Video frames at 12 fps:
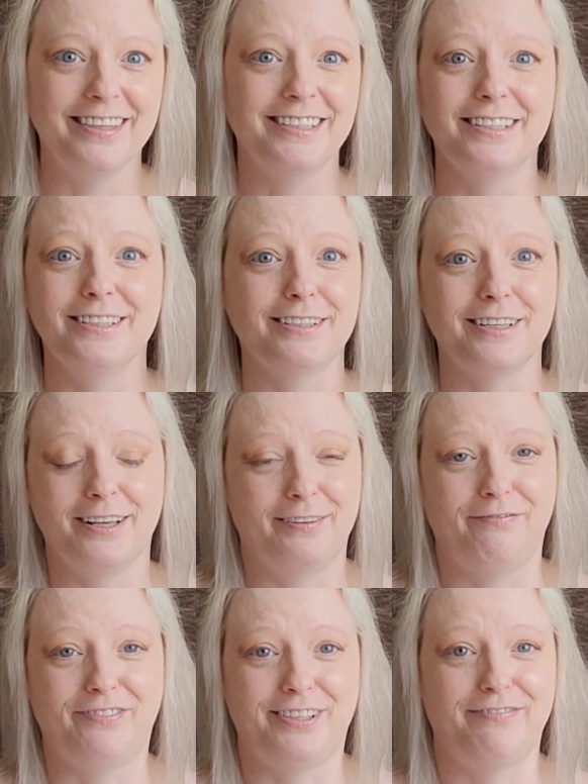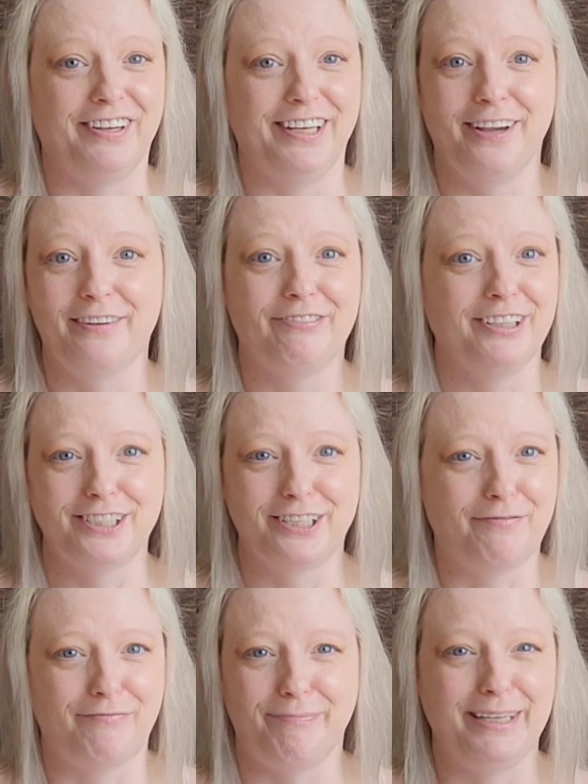This is video
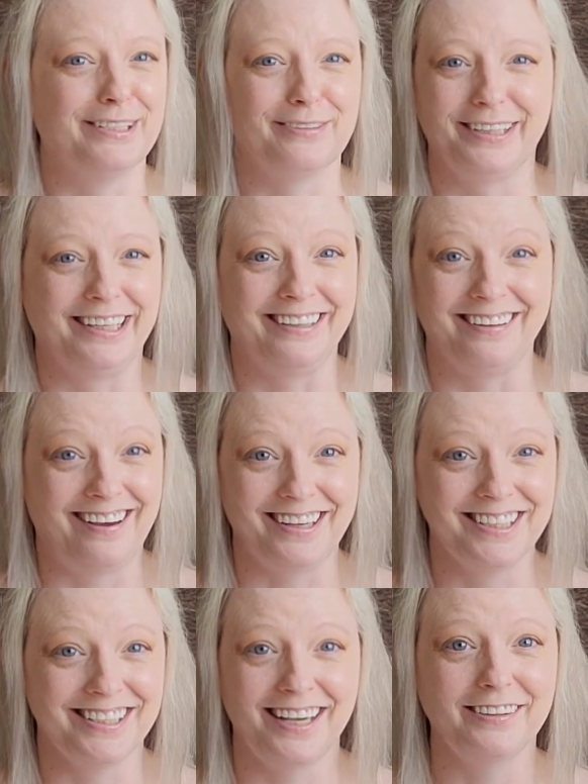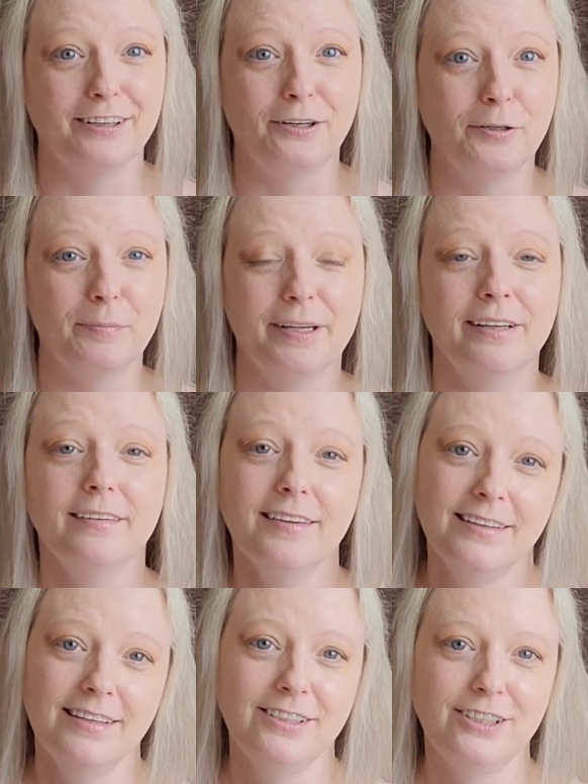footage of me doing it not inside the hole, but
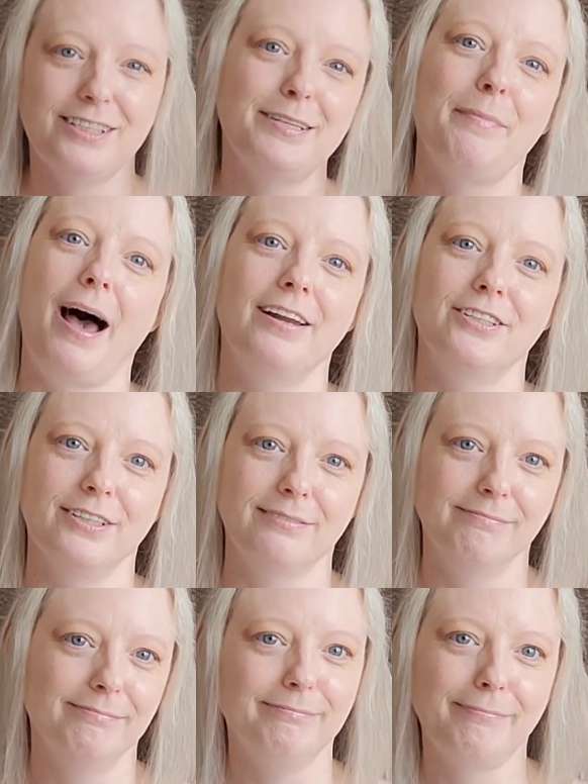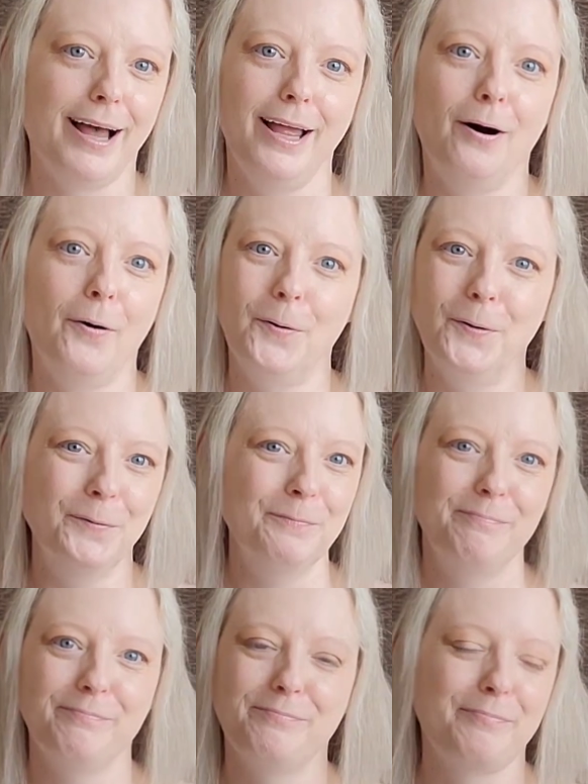just imagine my
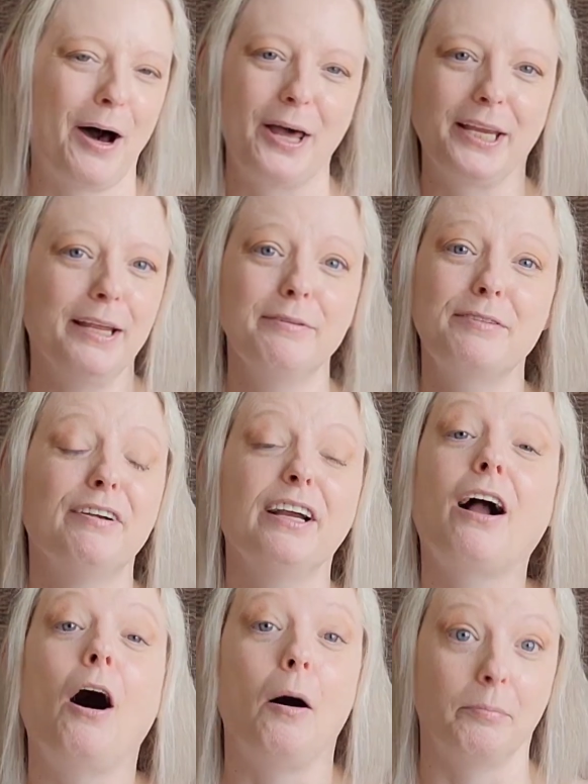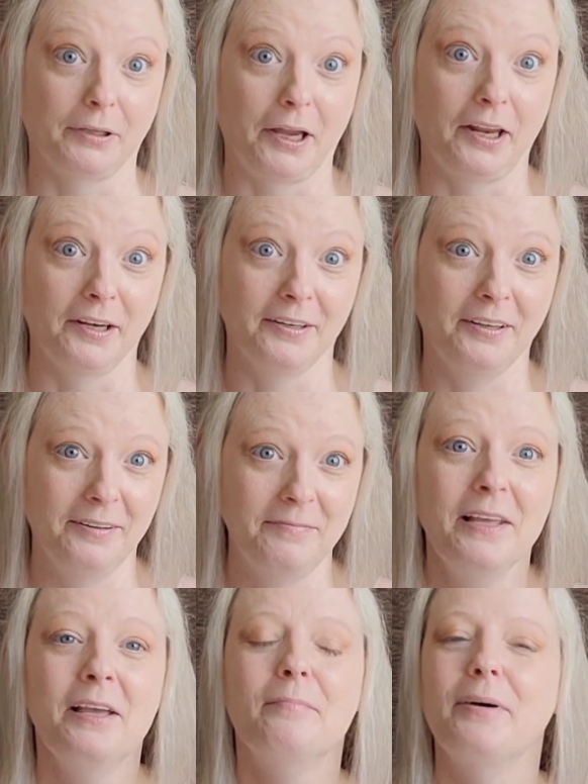hole body. It was very complicated, but
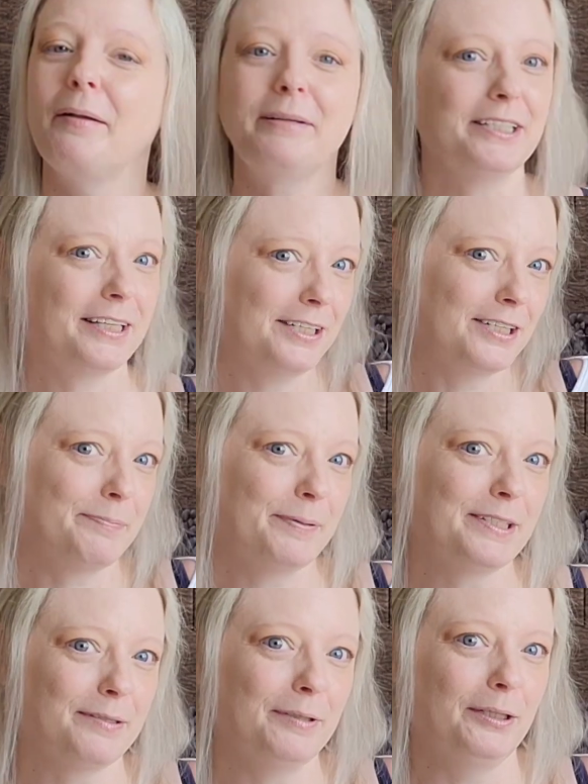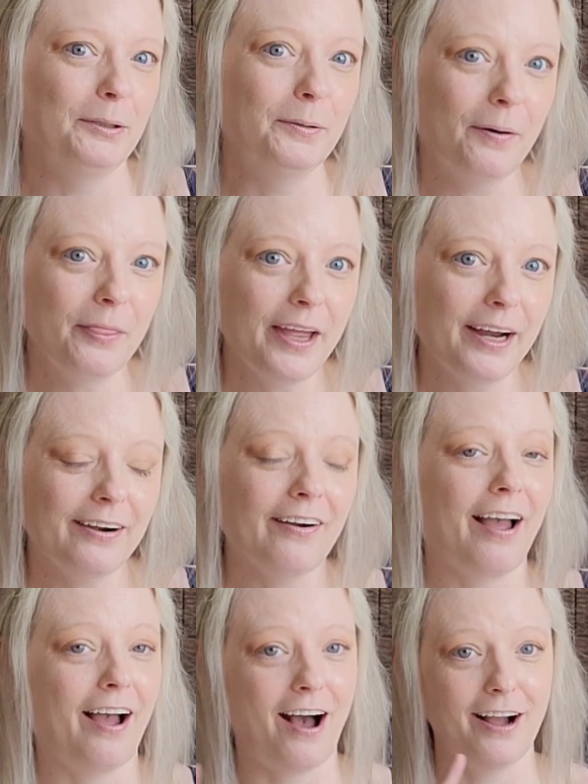I basically just put some glue on there.
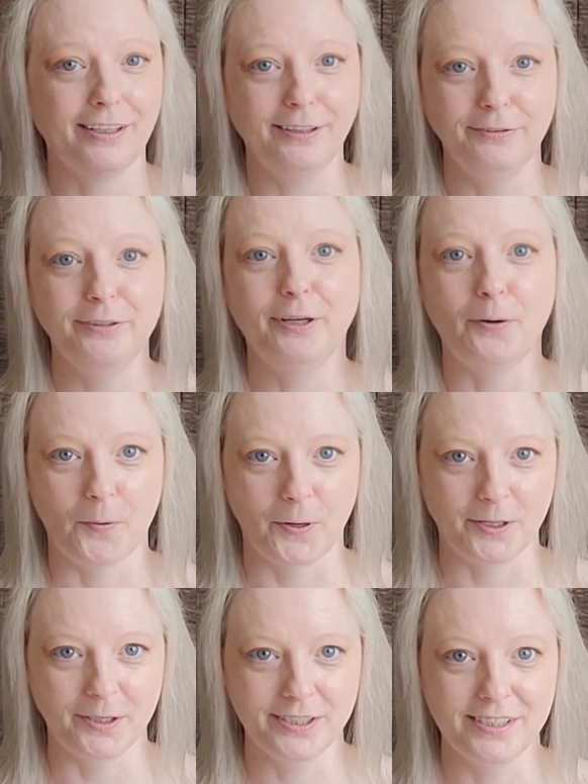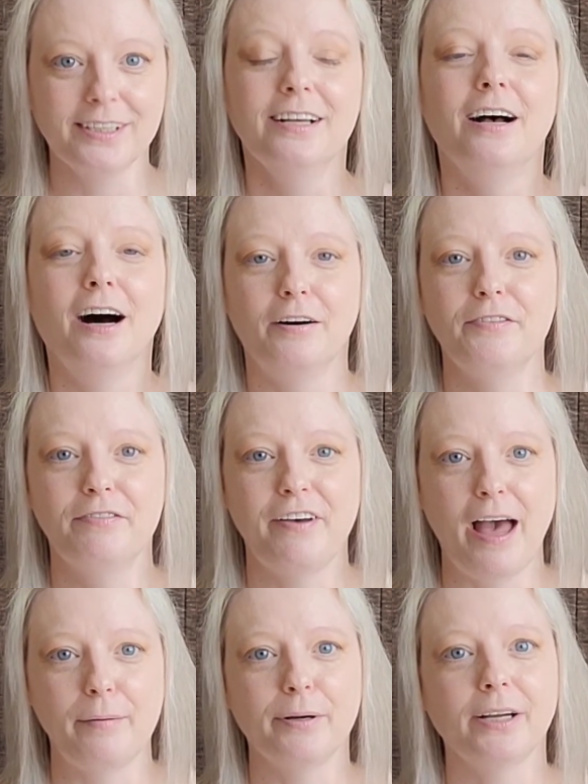I hot glued the corners of the
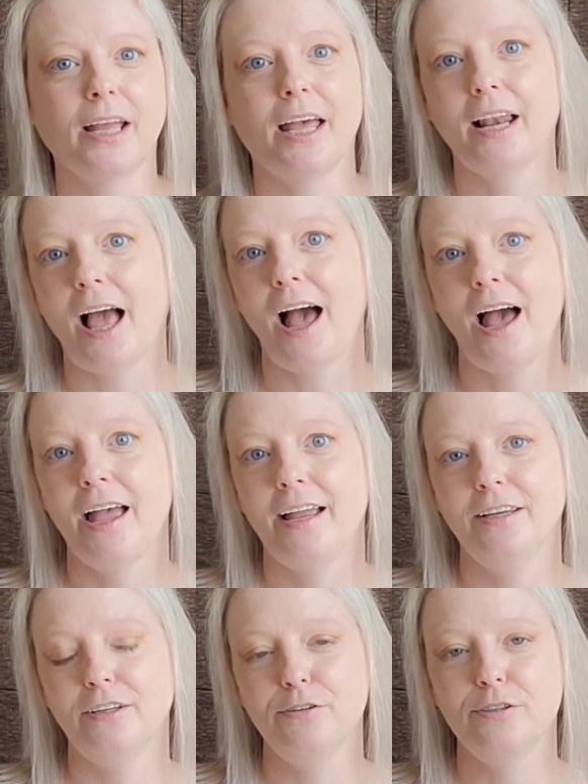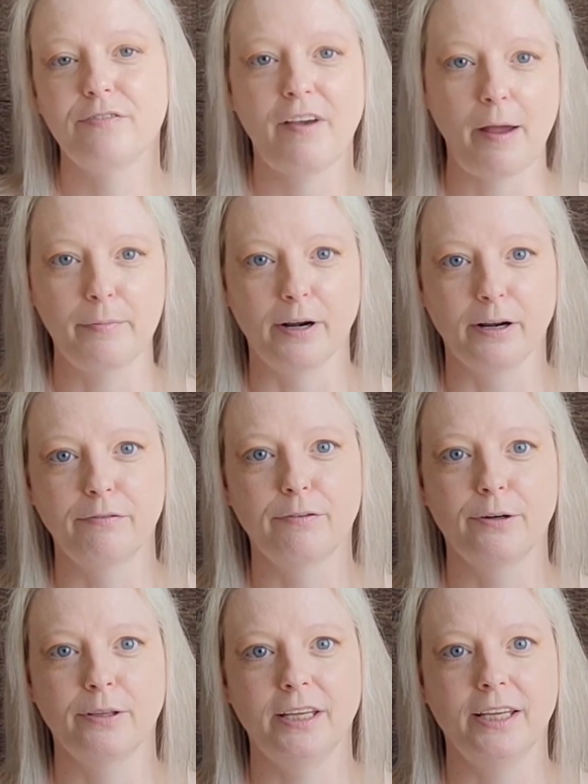fabric, and I used fabric
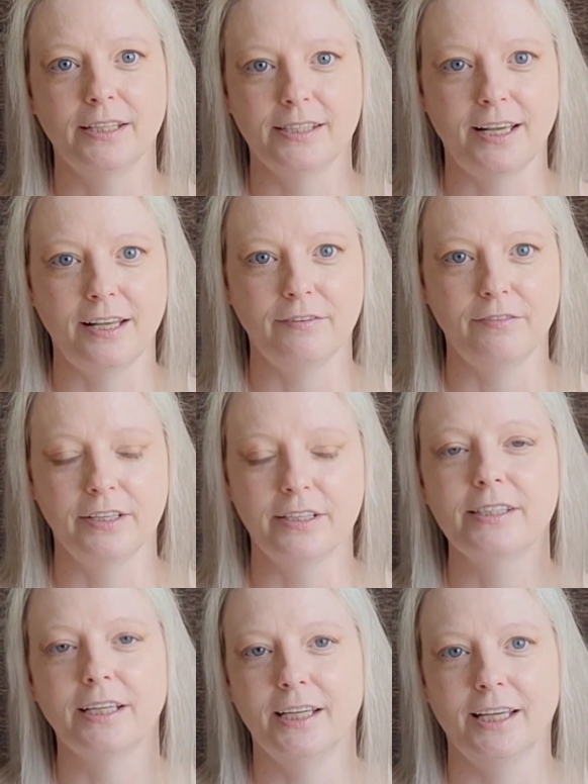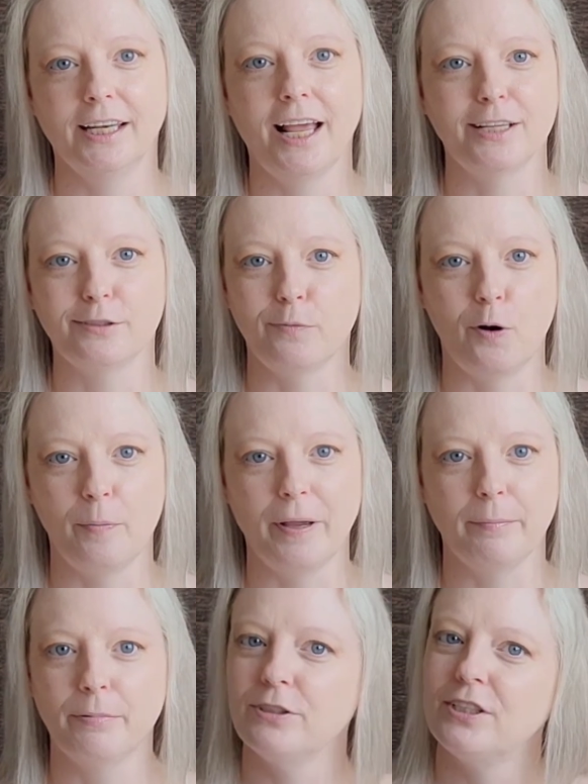for the inside of this again as
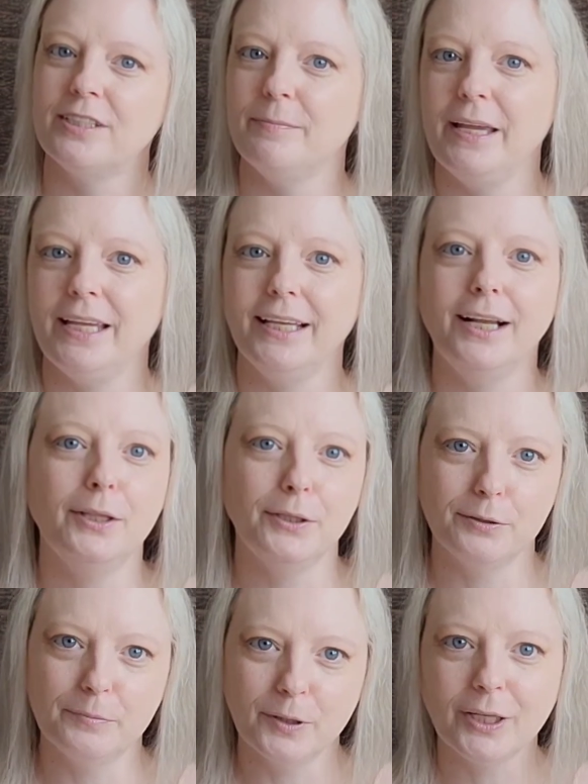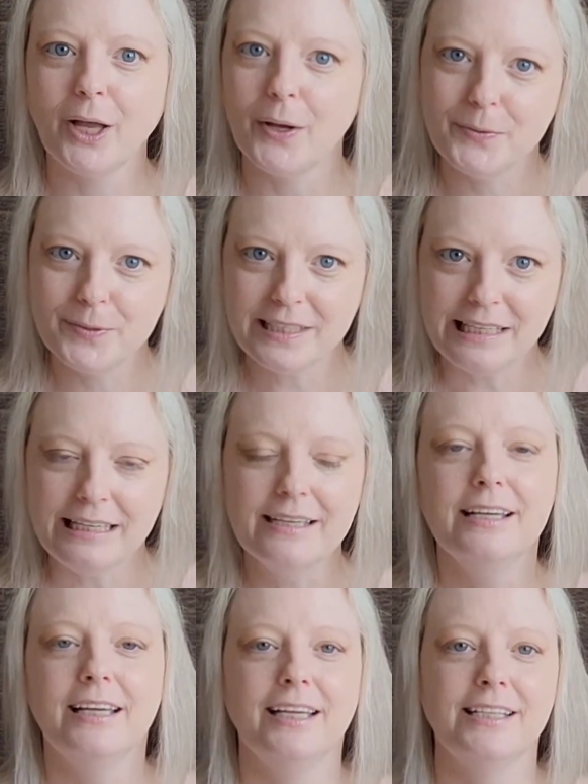wallpaper, just to make it a little more cozy
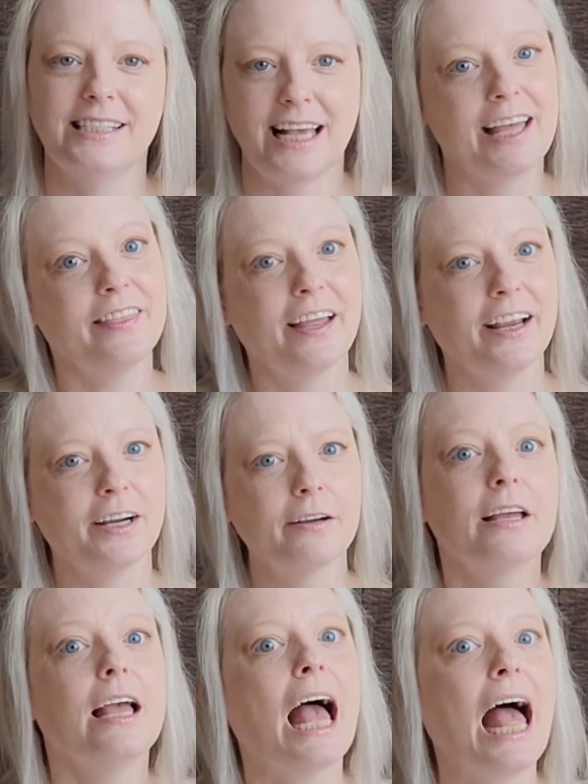inside there.